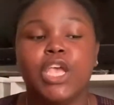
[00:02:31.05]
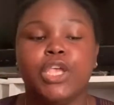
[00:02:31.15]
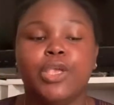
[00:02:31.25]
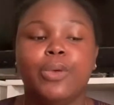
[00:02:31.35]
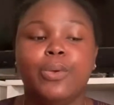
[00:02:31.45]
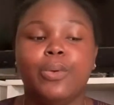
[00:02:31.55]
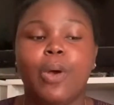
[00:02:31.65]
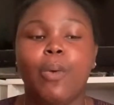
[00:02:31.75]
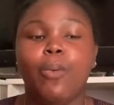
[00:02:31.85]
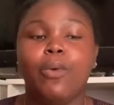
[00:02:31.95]

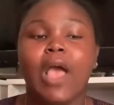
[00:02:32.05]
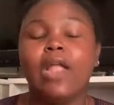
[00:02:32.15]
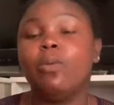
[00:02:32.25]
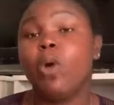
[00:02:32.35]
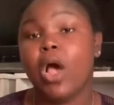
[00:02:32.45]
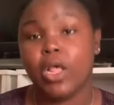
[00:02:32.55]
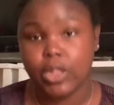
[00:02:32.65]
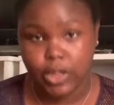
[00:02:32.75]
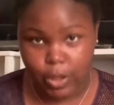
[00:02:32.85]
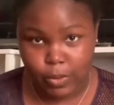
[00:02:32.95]
you kind of want
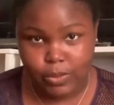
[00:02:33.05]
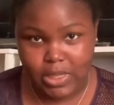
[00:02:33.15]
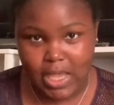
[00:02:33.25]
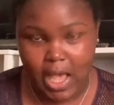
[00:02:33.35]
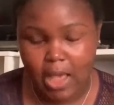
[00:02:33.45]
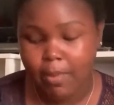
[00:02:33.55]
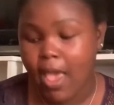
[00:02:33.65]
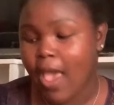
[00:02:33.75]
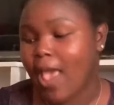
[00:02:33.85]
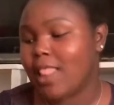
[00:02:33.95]
alone time,
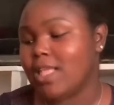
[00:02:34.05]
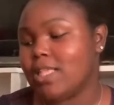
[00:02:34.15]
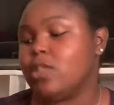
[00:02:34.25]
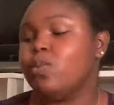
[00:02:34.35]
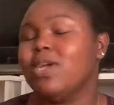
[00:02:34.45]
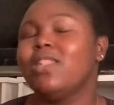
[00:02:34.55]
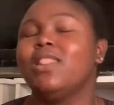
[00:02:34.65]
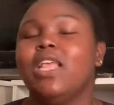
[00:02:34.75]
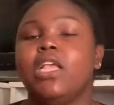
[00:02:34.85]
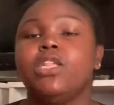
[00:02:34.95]
and this is where
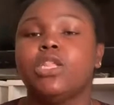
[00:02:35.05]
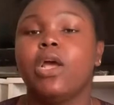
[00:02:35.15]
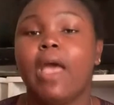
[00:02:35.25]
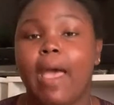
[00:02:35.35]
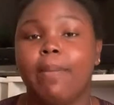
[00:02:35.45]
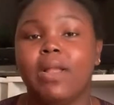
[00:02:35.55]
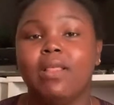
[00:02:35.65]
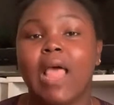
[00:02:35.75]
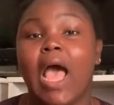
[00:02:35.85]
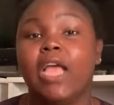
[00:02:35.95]
things start
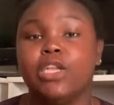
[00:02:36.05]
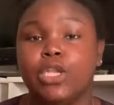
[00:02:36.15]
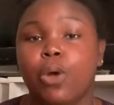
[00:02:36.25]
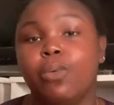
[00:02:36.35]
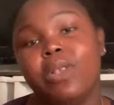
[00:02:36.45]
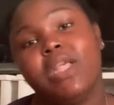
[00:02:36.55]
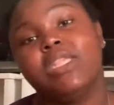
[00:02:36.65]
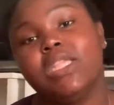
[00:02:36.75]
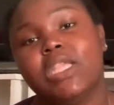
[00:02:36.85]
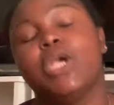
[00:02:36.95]
happening that I don't
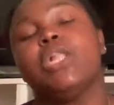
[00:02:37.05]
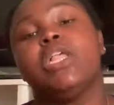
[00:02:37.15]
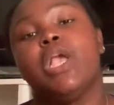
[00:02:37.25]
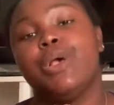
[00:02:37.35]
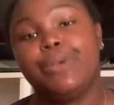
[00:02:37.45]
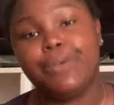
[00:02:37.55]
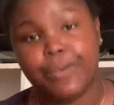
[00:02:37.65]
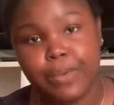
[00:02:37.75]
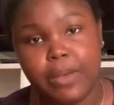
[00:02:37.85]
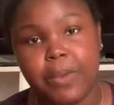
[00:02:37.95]
necessarily
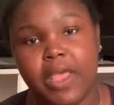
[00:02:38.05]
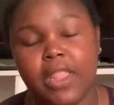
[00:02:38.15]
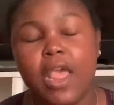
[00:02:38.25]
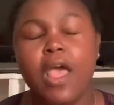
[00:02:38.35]
agree with.